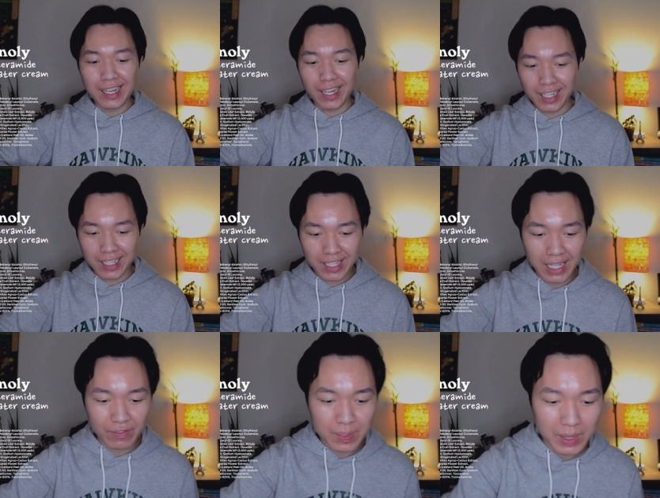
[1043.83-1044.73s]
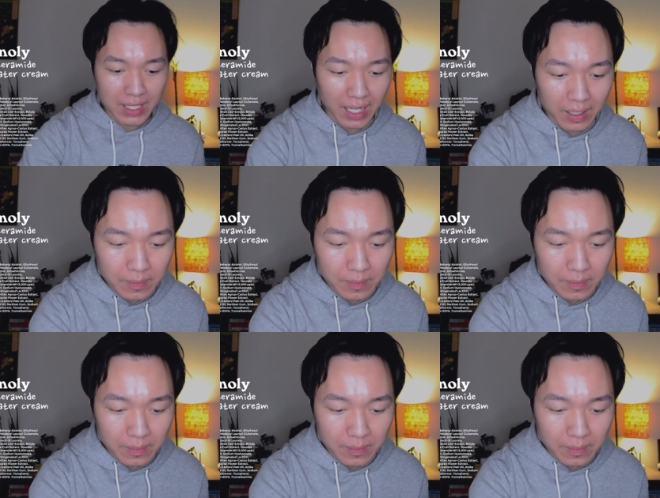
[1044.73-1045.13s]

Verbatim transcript: I can't even speak today.